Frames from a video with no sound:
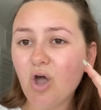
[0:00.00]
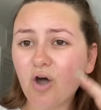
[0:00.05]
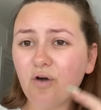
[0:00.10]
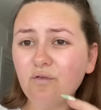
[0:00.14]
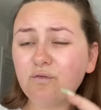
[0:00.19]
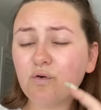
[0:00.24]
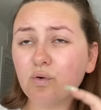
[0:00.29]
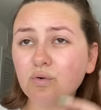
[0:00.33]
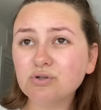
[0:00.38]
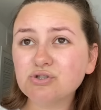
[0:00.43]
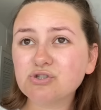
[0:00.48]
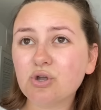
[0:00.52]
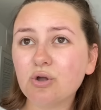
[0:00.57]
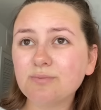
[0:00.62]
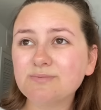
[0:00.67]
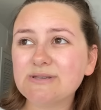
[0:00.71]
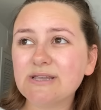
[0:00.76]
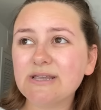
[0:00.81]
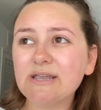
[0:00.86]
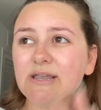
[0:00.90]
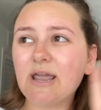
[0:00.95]
of cool
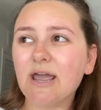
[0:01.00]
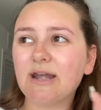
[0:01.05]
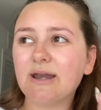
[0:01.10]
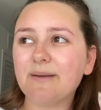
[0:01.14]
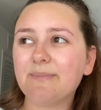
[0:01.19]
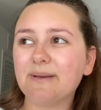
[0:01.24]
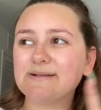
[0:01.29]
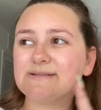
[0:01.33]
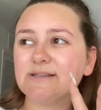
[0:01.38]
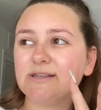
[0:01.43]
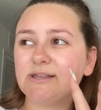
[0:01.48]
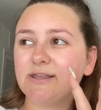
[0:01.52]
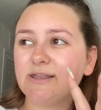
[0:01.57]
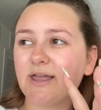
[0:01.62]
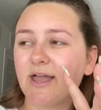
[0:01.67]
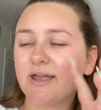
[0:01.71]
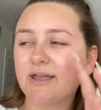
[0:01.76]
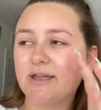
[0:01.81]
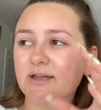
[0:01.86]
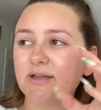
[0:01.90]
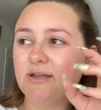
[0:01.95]
sculpting, and it basically
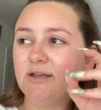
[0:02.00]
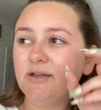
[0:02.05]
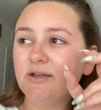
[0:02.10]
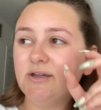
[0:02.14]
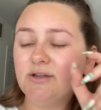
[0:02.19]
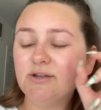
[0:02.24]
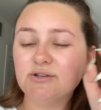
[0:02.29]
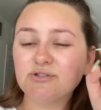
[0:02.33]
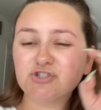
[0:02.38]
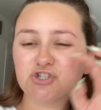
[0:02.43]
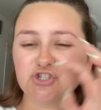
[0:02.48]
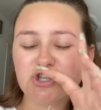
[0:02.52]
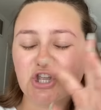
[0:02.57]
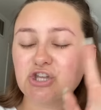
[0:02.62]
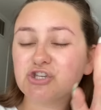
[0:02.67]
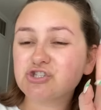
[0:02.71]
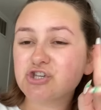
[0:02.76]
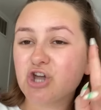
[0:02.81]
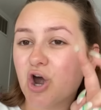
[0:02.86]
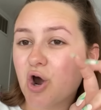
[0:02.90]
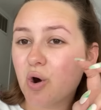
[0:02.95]
like just
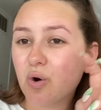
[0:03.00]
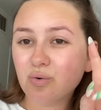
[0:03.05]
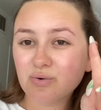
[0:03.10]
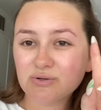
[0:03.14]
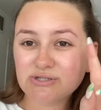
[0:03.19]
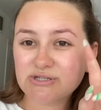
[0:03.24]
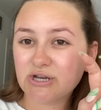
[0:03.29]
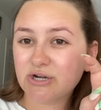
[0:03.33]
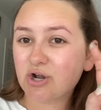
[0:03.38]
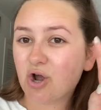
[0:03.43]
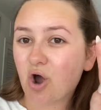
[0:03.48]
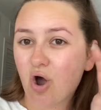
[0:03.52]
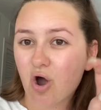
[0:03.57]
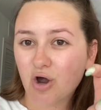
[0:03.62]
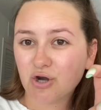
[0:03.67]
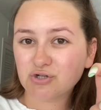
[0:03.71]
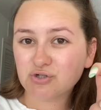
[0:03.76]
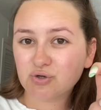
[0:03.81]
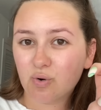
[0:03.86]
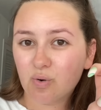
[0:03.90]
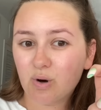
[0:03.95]
like tones and
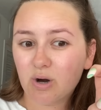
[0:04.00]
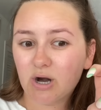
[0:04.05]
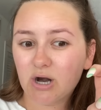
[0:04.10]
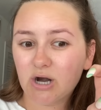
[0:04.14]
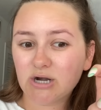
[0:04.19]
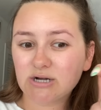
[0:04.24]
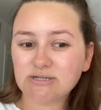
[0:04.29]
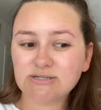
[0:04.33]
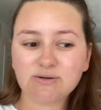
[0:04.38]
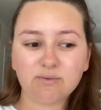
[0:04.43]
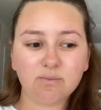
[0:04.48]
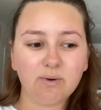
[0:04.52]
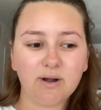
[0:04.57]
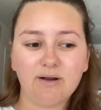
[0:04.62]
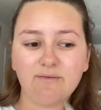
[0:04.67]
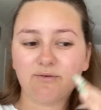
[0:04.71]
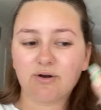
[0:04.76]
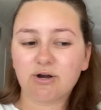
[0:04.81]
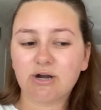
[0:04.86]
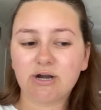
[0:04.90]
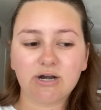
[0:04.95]
contours
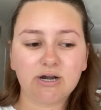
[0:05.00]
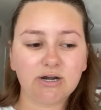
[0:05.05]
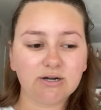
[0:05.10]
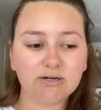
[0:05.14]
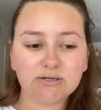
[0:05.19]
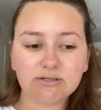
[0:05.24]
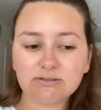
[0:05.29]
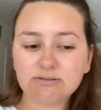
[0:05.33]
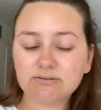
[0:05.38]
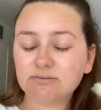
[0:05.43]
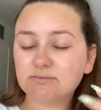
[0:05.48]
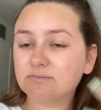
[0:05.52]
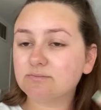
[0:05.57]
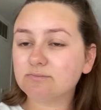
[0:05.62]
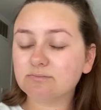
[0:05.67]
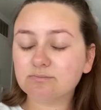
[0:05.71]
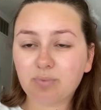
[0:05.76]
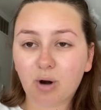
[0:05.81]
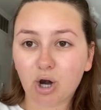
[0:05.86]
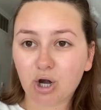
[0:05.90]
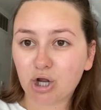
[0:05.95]
whatever
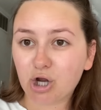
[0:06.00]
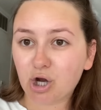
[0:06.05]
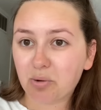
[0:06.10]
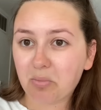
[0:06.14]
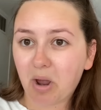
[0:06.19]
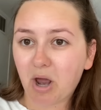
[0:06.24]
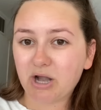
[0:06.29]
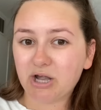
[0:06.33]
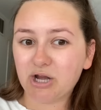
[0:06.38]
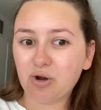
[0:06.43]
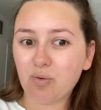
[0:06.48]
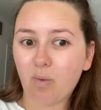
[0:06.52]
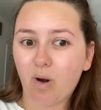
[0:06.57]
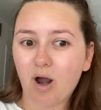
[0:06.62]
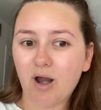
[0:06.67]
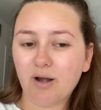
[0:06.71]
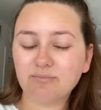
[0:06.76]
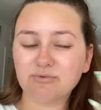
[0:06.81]
part of your body you want,